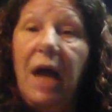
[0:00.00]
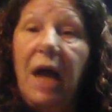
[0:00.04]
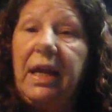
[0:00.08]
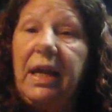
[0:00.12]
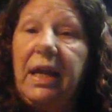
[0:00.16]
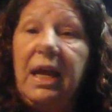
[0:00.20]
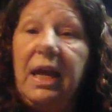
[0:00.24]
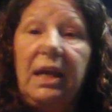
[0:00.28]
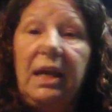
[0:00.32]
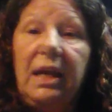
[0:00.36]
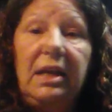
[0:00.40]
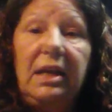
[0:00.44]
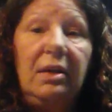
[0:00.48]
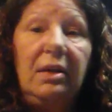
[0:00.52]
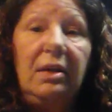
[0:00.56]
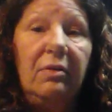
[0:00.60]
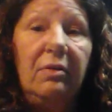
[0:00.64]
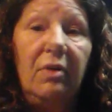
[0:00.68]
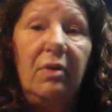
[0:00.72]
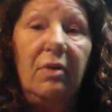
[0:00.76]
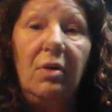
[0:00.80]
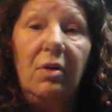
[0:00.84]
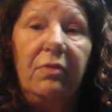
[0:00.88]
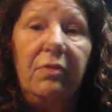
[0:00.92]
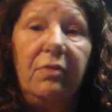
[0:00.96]
I can't
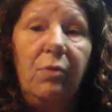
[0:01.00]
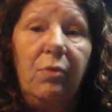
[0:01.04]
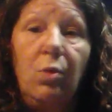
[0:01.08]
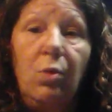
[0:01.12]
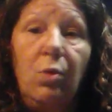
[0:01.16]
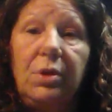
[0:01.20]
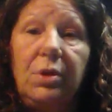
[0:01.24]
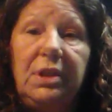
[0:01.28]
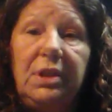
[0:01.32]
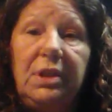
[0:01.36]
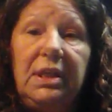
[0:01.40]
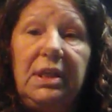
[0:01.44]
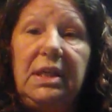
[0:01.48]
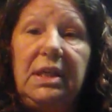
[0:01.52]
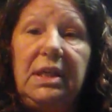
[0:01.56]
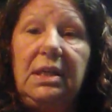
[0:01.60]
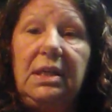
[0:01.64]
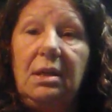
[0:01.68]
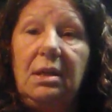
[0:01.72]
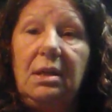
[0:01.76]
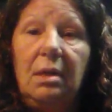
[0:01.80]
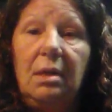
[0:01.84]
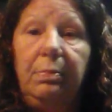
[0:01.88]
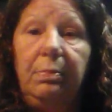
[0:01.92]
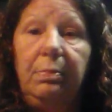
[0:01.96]
afford to
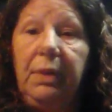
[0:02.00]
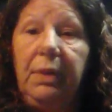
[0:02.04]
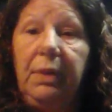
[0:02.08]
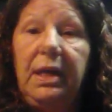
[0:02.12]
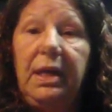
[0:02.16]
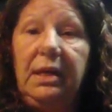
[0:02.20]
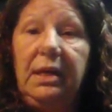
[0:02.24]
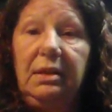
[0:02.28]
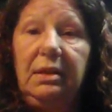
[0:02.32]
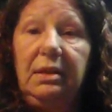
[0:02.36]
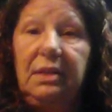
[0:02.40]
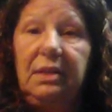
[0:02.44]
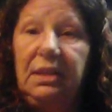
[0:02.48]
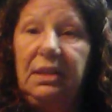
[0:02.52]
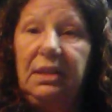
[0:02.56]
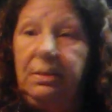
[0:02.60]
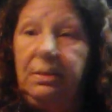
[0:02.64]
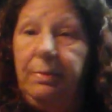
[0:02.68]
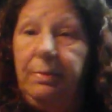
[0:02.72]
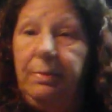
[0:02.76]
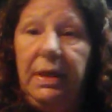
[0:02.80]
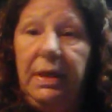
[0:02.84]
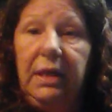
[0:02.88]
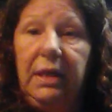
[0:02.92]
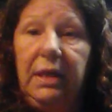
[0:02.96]
eat a plate
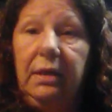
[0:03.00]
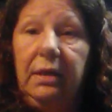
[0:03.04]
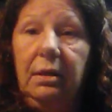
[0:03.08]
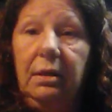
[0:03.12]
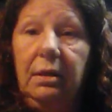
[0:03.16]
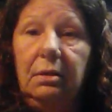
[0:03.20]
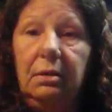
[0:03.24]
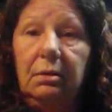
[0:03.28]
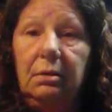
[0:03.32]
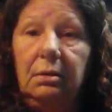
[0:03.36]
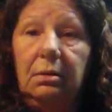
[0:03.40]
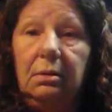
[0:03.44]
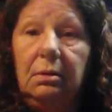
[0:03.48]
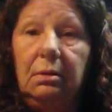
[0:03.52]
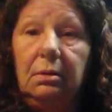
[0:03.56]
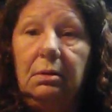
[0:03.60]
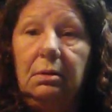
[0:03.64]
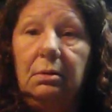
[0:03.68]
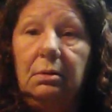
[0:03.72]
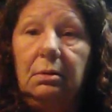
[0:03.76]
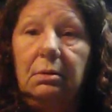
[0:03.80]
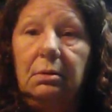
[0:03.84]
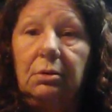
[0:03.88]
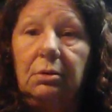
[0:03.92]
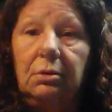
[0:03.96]
this big
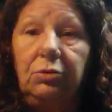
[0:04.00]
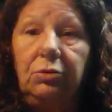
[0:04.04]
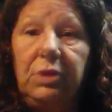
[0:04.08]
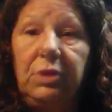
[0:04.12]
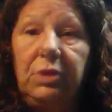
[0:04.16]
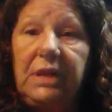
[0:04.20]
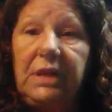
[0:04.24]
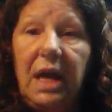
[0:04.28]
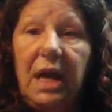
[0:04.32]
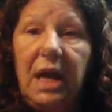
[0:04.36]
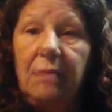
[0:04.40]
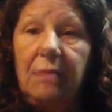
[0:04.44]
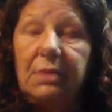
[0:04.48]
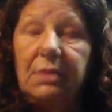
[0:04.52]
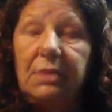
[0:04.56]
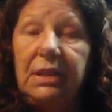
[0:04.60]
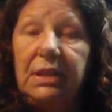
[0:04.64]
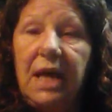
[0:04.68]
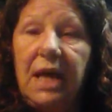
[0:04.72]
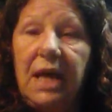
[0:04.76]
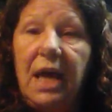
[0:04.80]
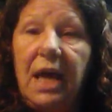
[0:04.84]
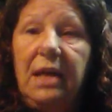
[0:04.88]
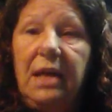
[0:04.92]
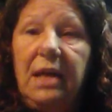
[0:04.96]
3 times
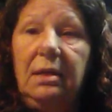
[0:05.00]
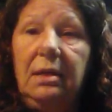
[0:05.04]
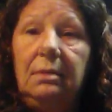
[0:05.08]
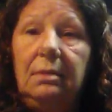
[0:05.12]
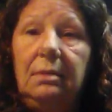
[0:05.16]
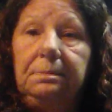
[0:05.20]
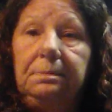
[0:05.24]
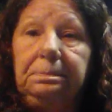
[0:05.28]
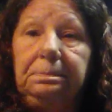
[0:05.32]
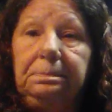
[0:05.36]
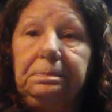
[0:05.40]
a day.